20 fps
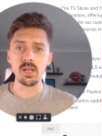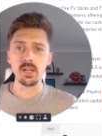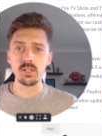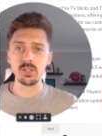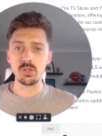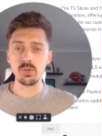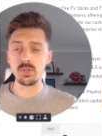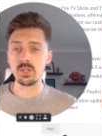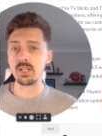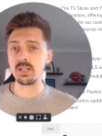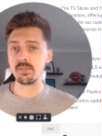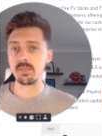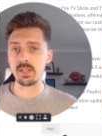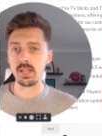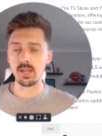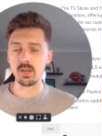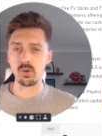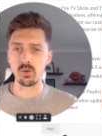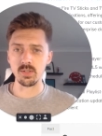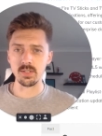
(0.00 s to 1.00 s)
to deliver
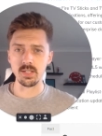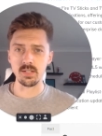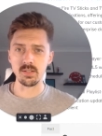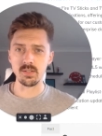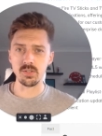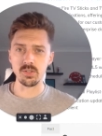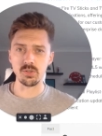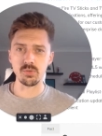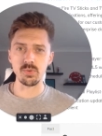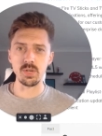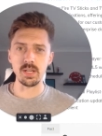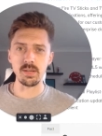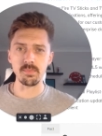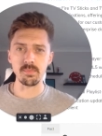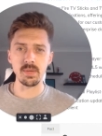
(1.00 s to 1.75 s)
that content to screen.